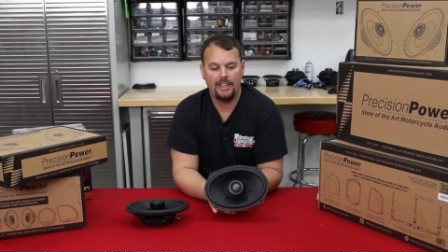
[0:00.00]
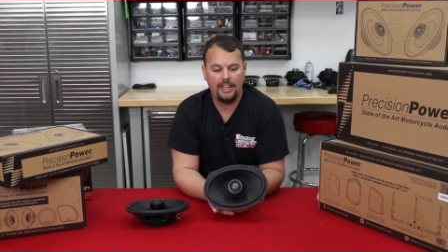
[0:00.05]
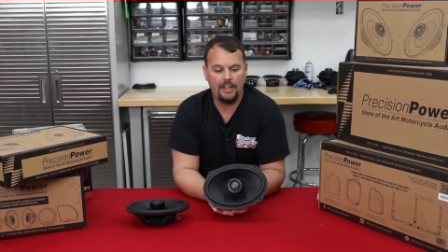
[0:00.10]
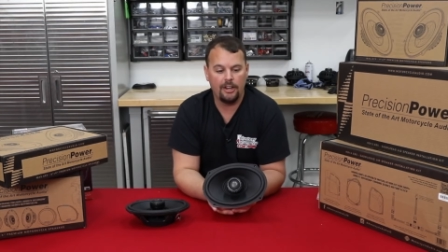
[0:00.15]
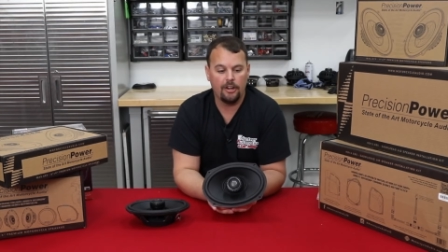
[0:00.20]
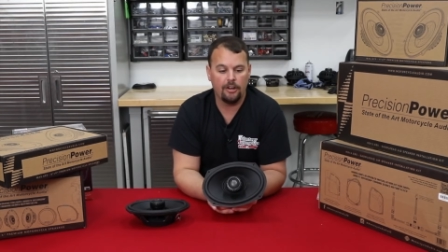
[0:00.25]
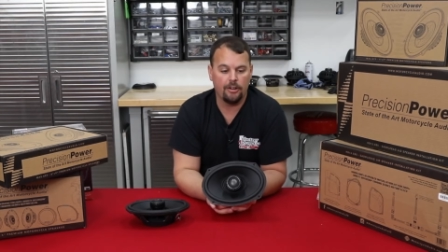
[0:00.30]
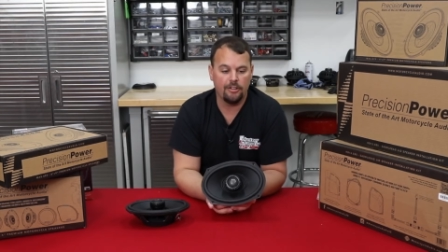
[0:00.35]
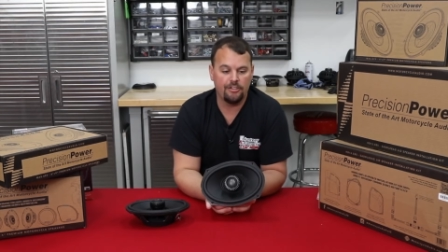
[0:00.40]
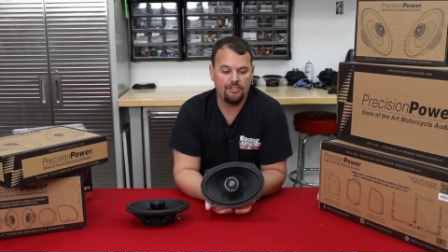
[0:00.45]

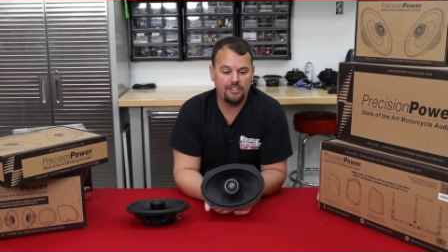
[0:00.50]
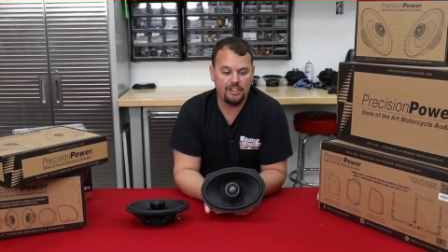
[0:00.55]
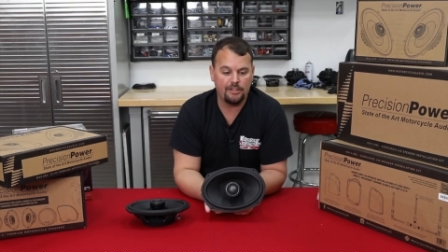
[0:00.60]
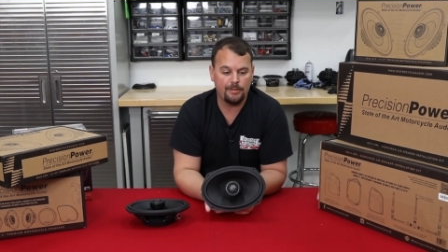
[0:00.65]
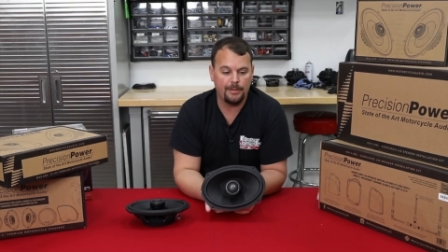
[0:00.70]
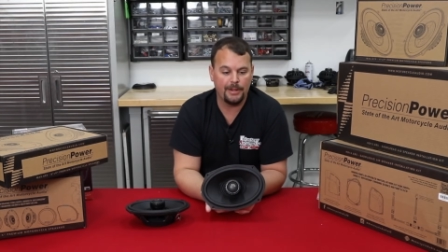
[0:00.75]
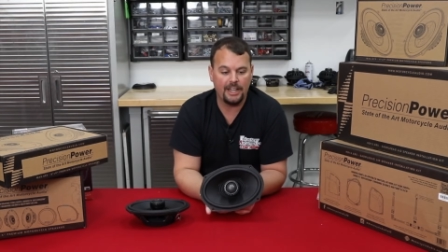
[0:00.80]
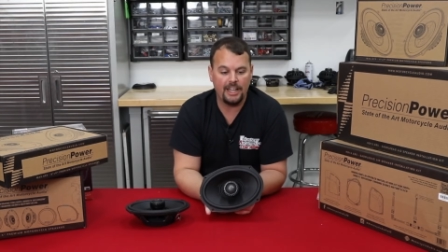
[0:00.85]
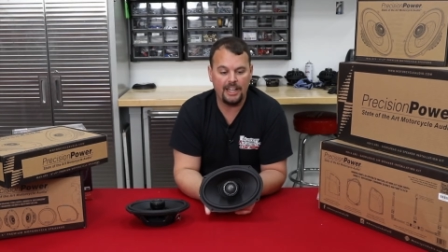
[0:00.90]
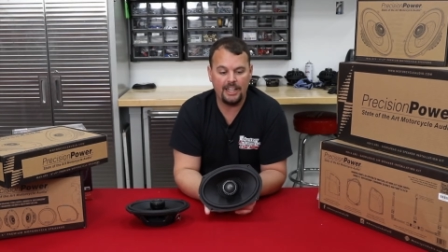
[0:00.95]
and on our
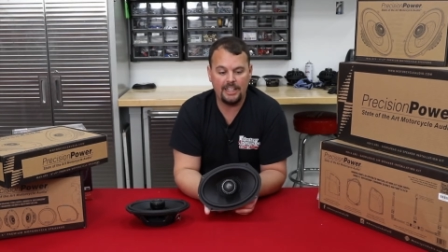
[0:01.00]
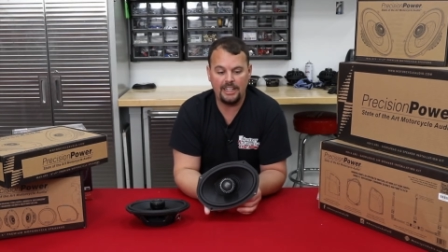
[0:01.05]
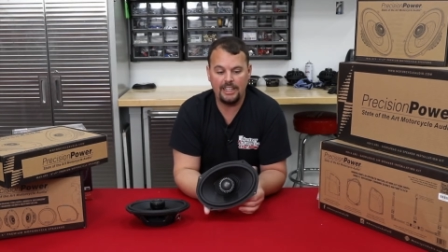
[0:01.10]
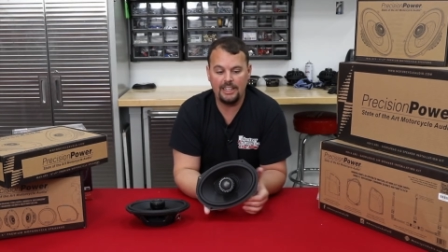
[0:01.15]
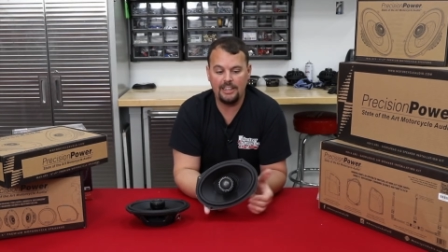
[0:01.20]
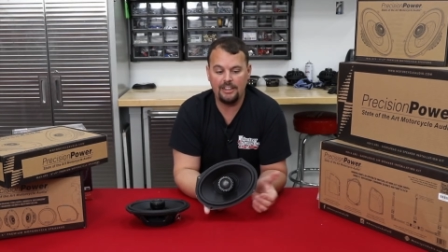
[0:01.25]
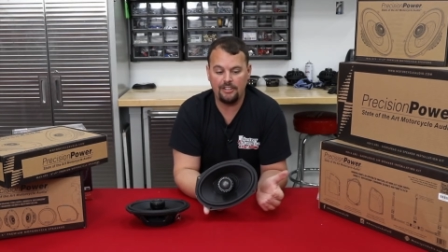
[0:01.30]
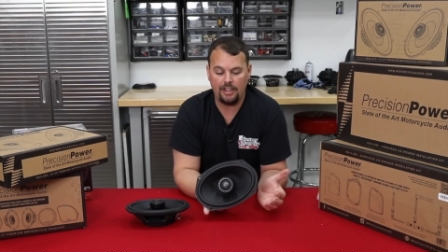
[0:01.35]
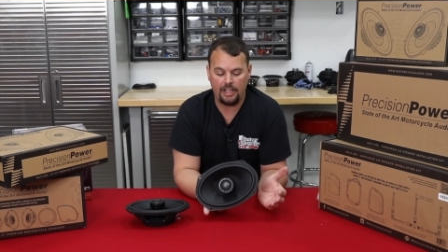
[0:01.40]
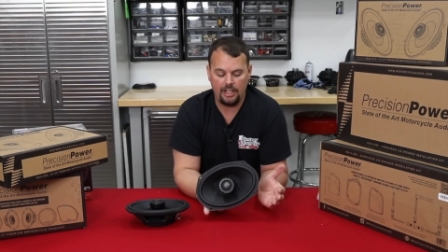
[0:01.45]
6x9
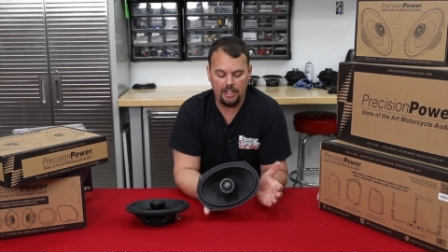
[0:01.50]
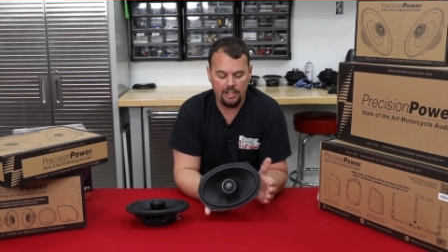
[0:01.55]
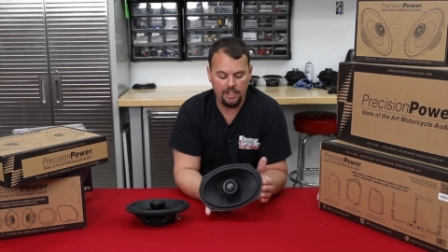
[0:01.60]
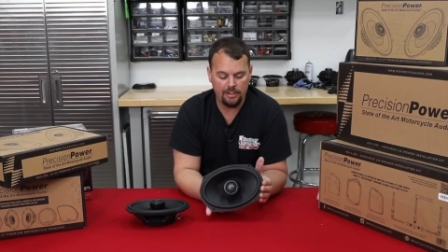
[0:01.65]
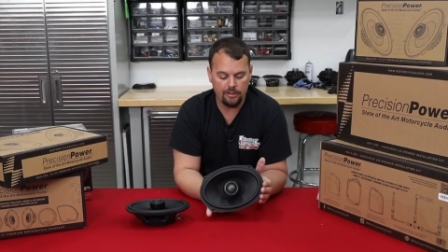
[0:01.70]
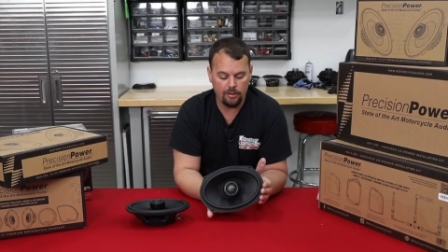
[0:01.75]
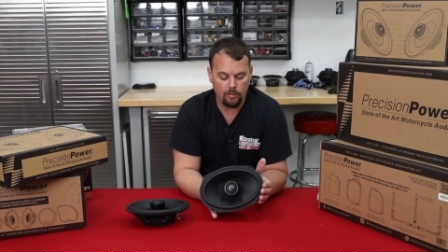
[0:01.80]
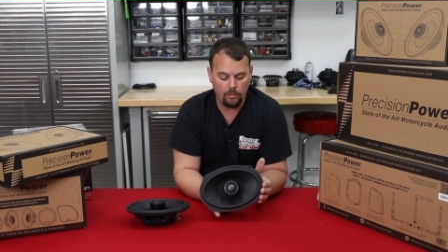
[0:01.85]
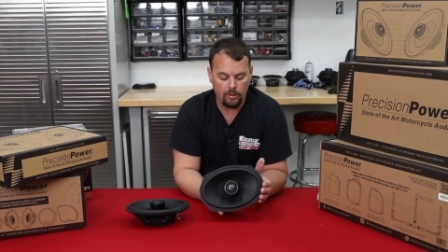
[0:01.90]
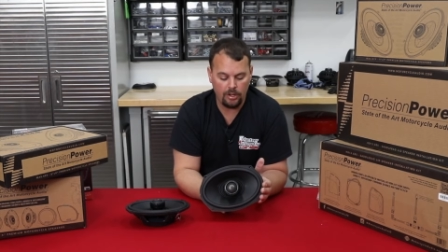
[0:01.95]
it is
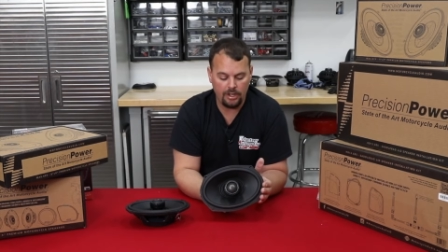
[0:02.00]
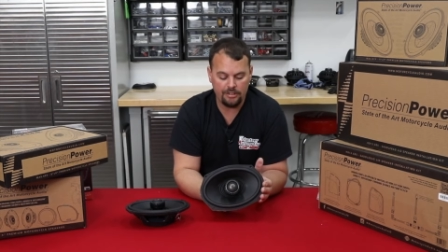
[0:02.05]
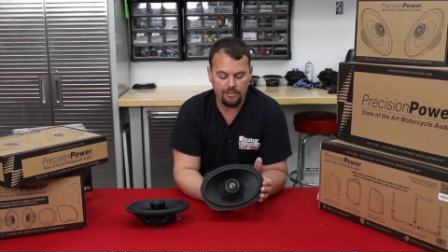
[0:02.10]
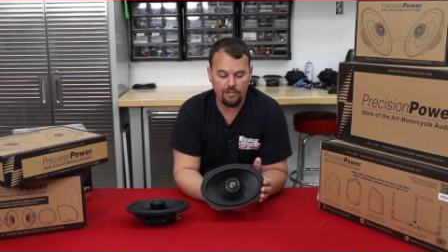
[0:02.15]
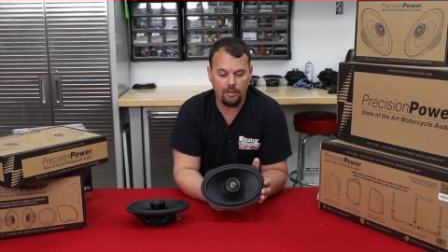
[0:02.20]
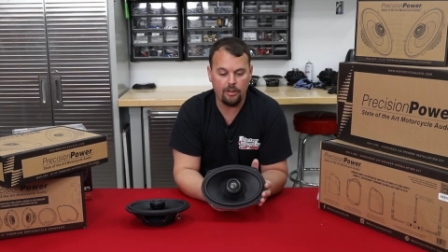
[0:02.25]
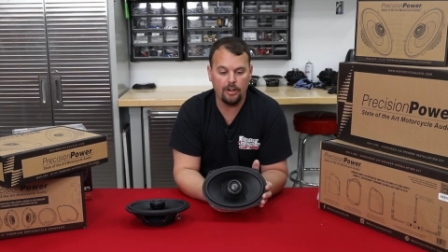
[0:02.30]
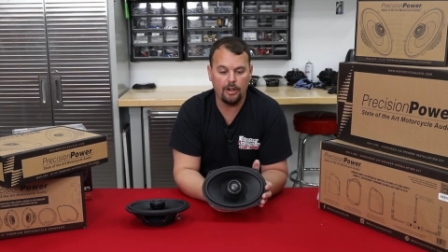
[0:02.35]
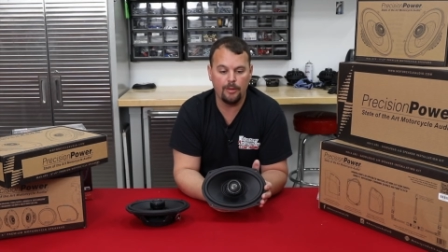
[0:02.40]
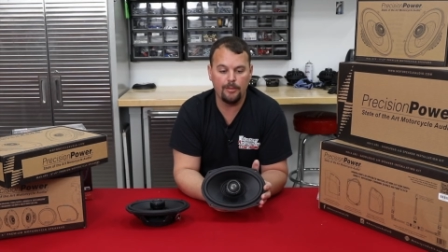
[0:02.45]
100
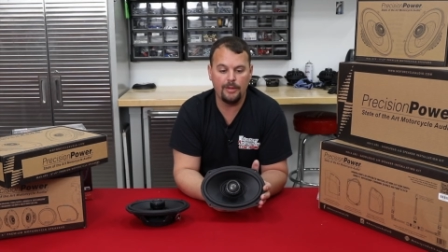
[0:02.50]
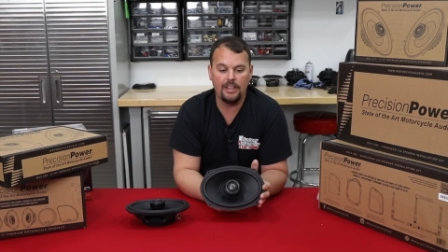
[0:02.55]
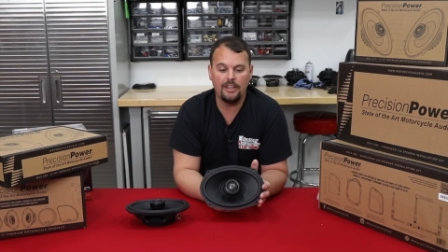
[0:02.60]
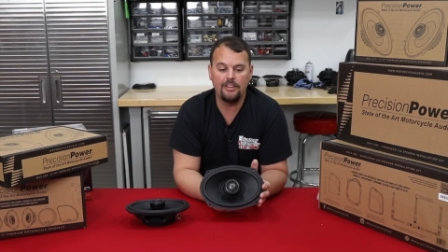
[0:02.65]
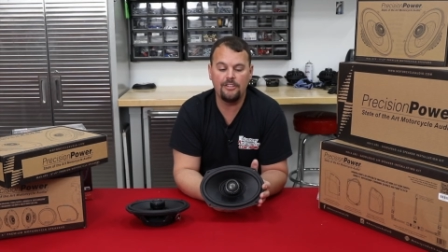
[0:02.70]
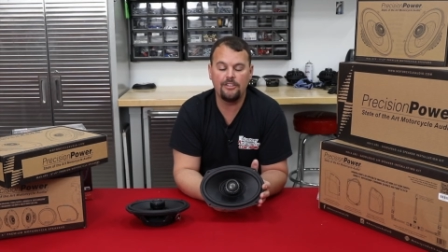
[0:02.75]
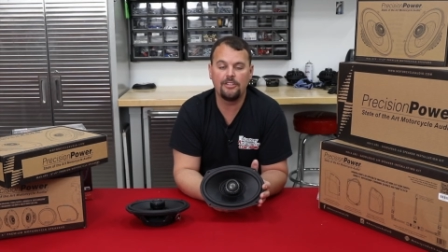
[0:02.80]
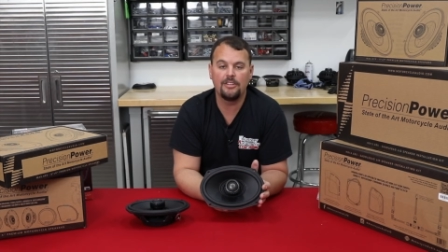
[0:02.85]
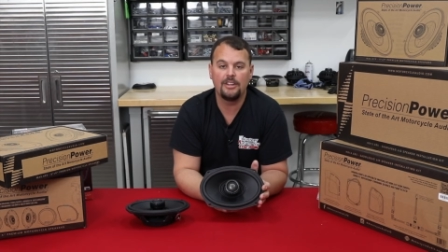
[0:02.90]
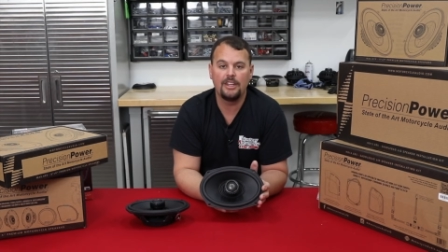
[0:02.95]
watts
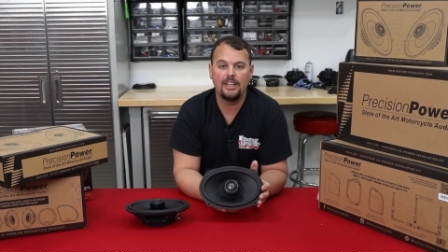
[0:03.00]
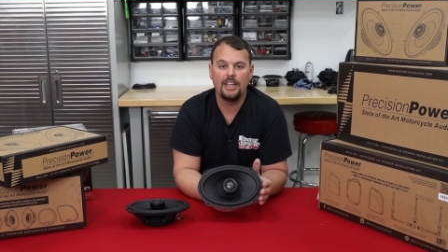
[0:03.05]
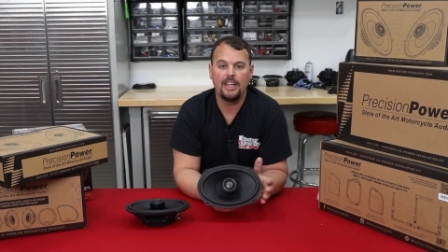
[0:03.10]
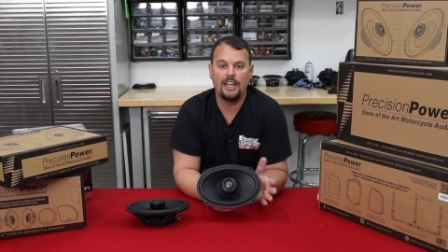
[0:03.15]
RMS